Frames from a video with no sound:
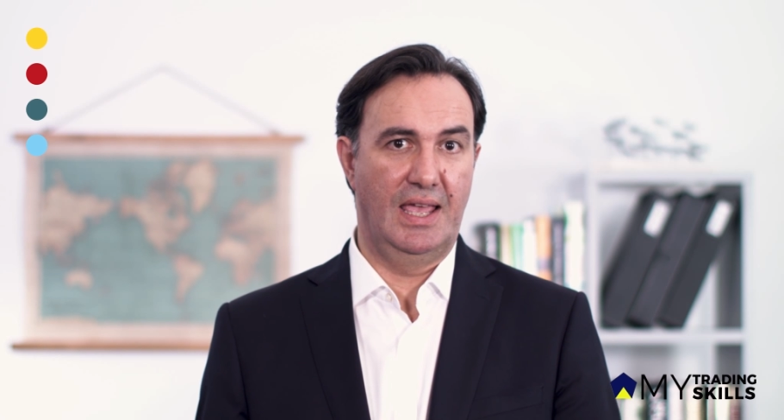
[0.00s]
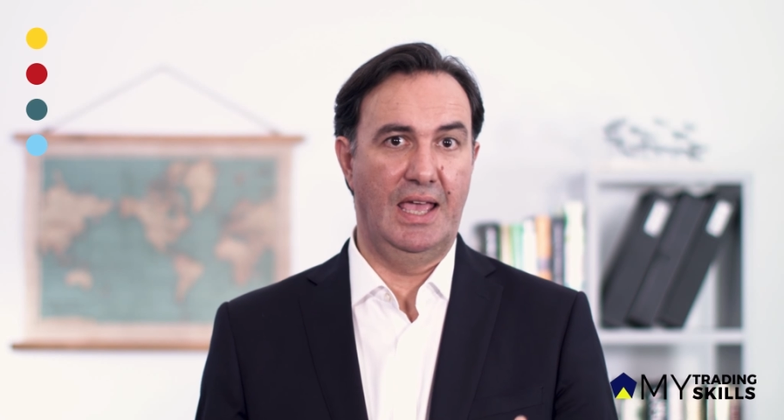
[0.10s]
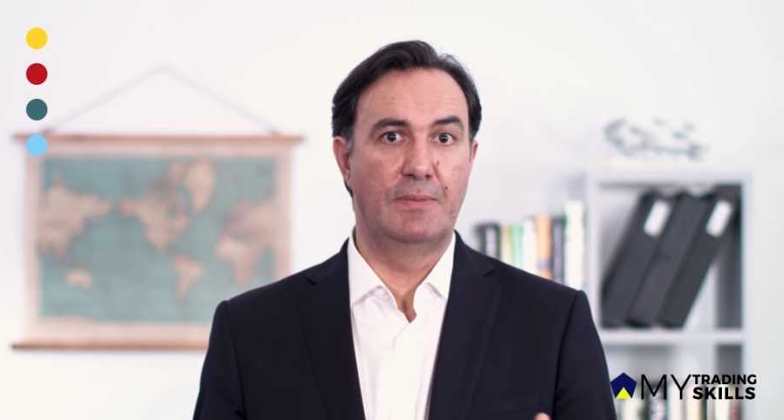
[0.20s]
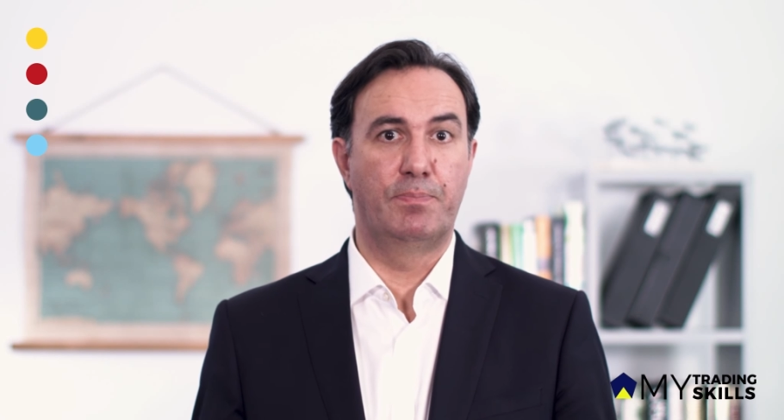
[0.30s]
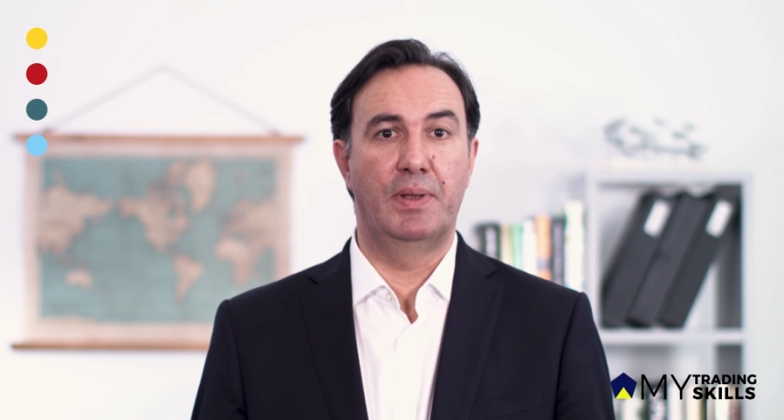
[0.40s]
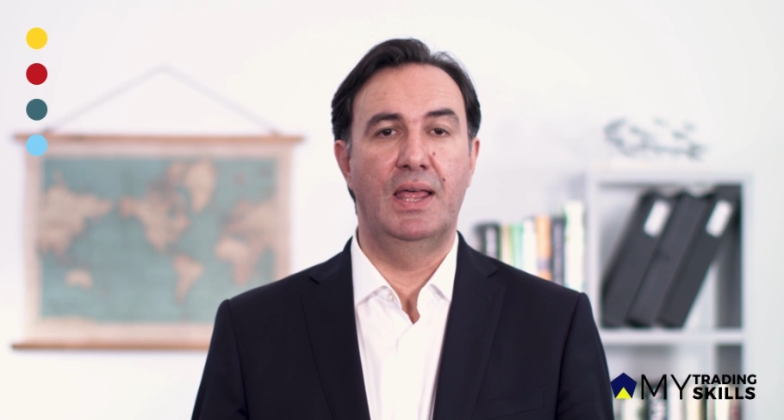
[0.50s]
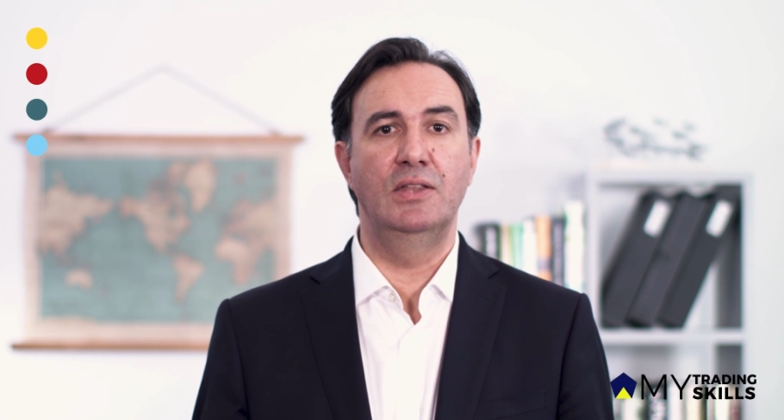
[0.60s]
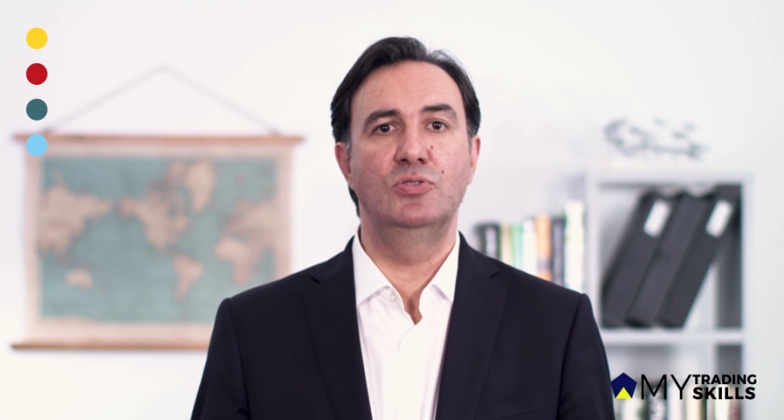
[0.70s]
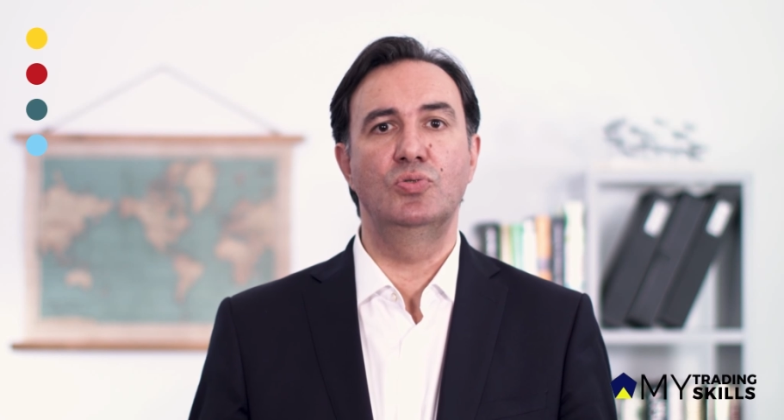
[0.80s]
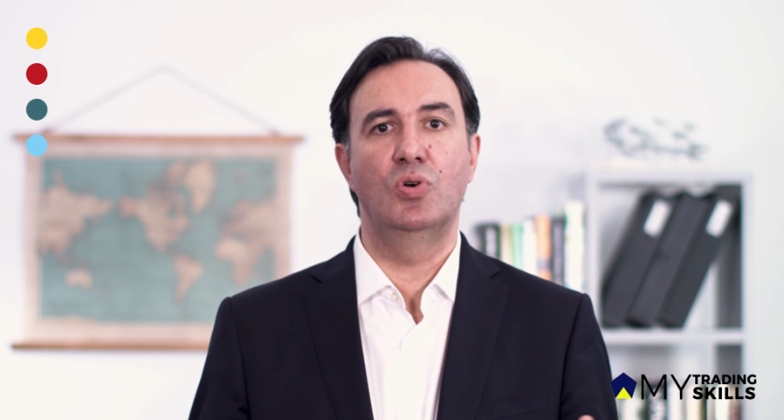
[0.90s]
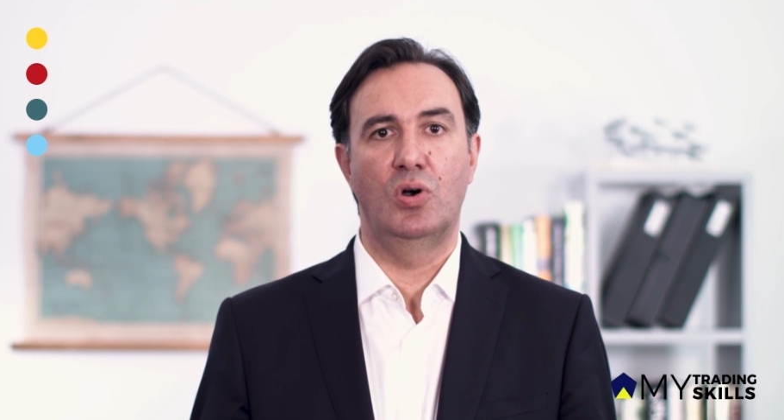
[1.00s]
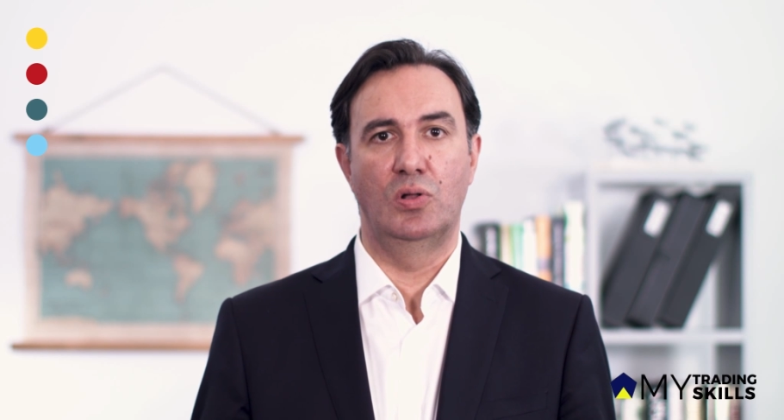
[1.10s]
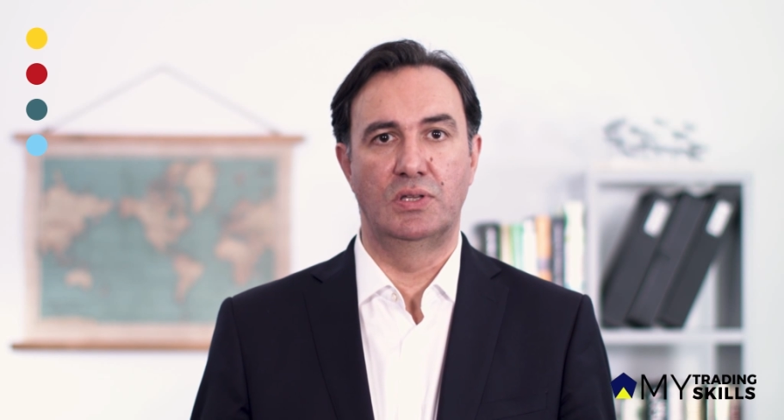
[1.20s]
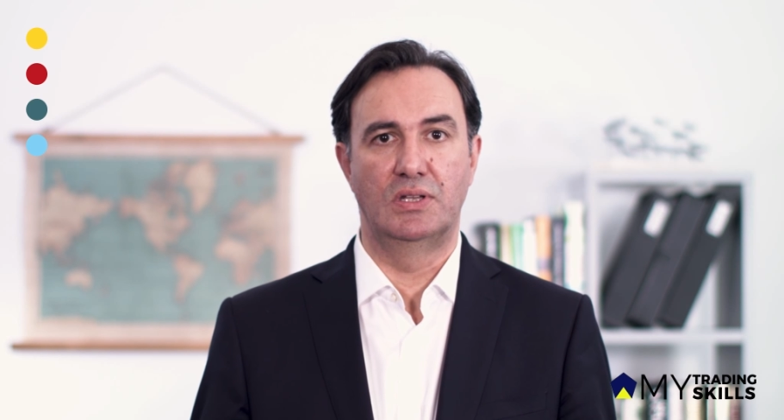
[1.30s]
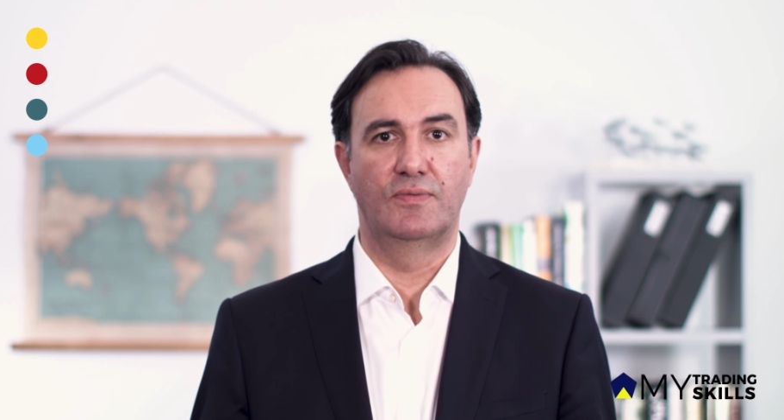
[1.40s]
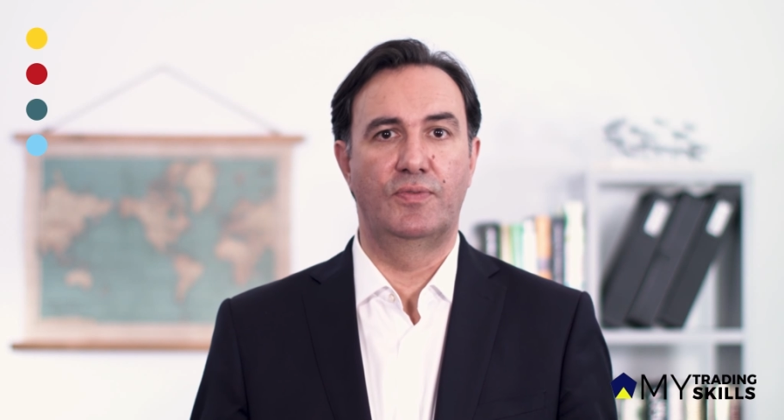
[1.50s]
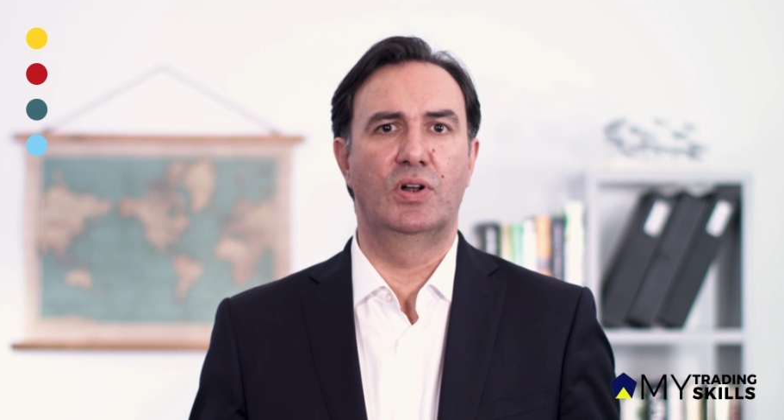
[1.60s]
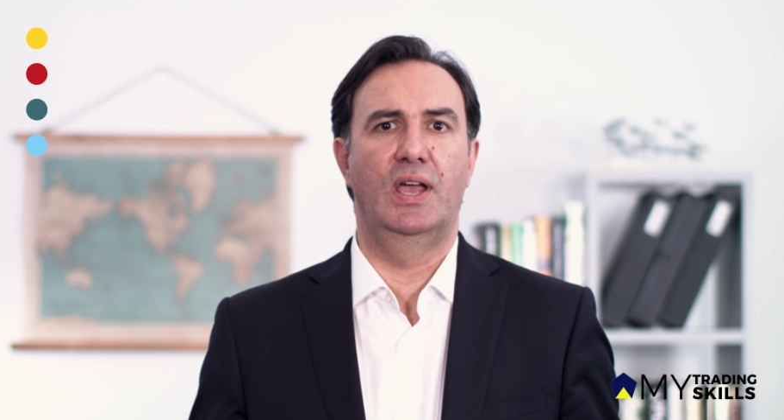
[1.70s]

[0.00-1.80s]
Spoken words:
and plan to hold it for